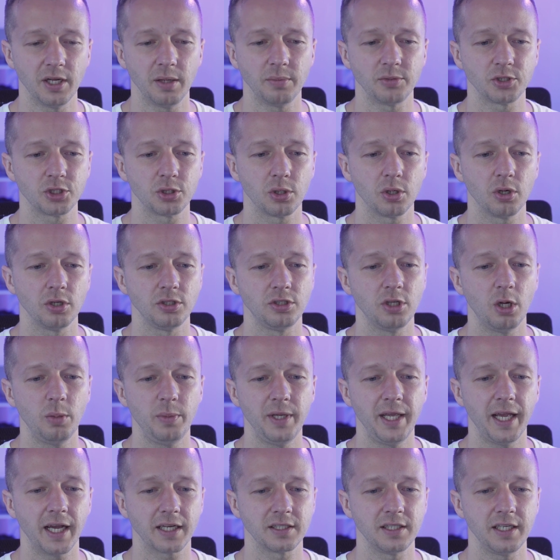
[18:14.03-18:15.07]
And I'm sure
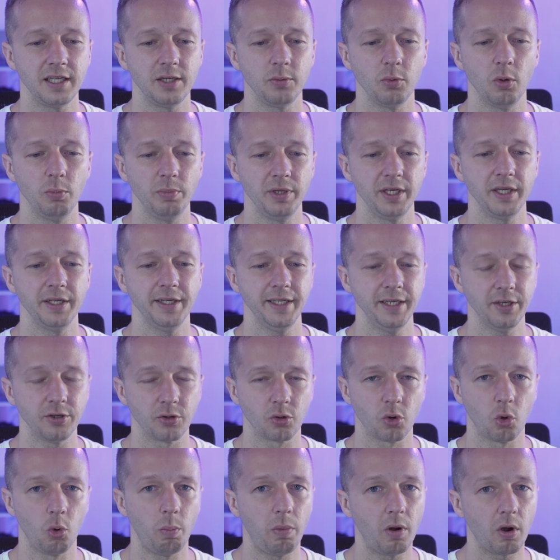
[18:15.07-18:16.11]
Adobe XD will be an
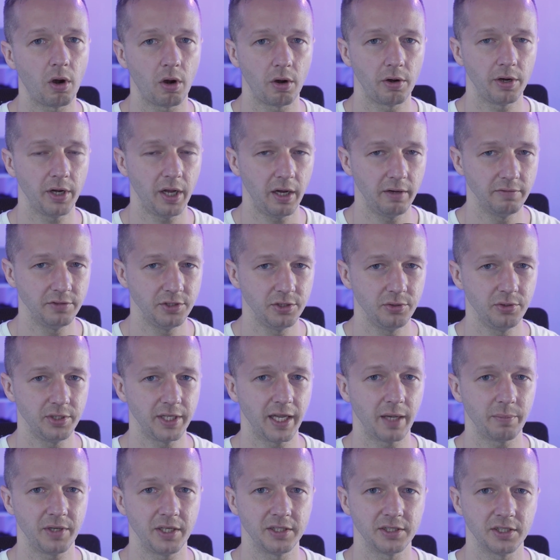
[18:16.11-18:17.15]
integral part of doing
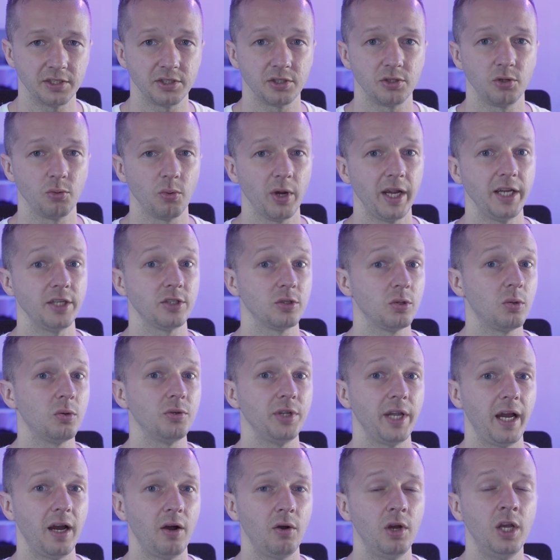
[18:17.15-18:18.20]
that because it's a great tool
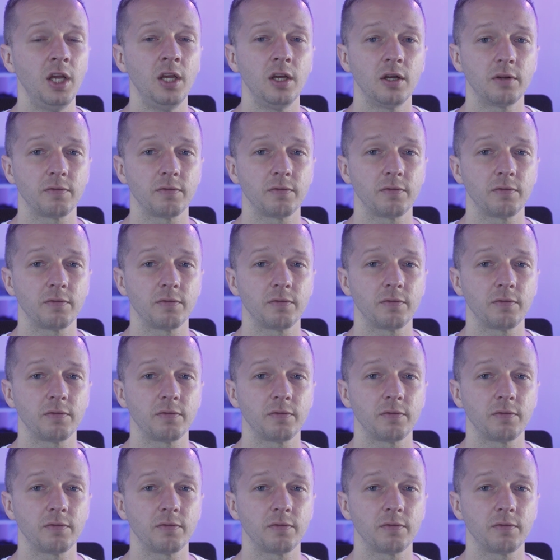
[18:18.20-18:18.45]
now